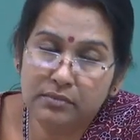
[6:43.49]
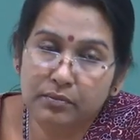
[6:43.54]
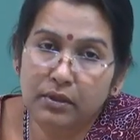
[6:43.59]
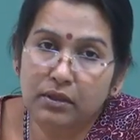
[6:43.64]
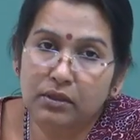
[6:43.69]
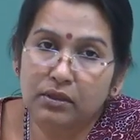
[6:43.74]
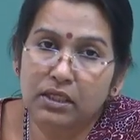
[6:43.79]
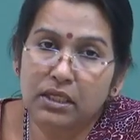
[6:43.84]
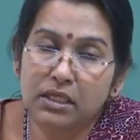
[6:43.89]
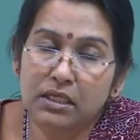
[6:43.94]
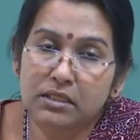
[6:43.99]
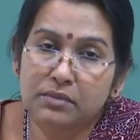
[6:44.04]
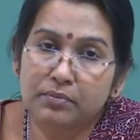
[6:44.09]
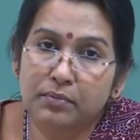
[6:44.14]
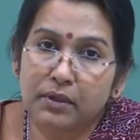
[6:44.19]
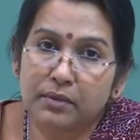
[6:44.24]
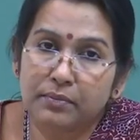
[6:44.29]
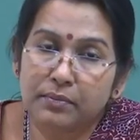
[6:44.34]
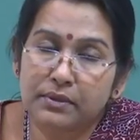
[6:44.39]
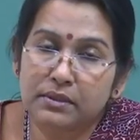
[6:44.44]
but these
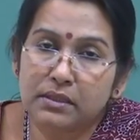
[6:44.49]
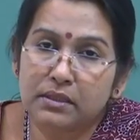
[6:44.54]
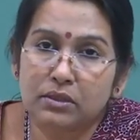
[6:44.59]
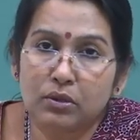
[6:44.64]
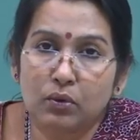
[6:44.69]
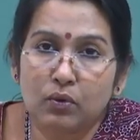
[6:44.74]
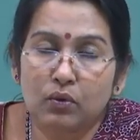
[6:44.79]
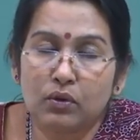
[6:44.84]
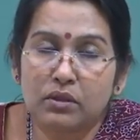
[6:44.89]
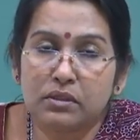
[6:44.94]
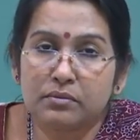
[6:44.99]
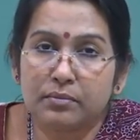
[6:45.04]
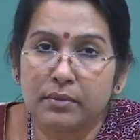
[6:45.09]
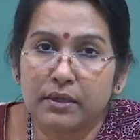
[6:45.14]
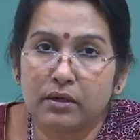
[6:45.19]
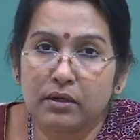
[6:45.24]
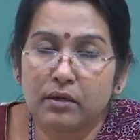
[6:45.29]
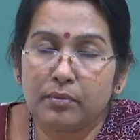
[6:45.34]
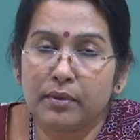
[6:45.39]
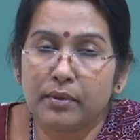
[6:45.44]
purposes and goals may
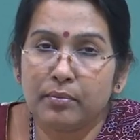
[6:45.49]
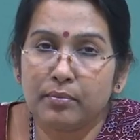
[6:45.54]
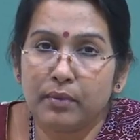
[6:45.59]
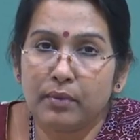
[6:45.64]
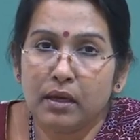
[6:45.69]
not be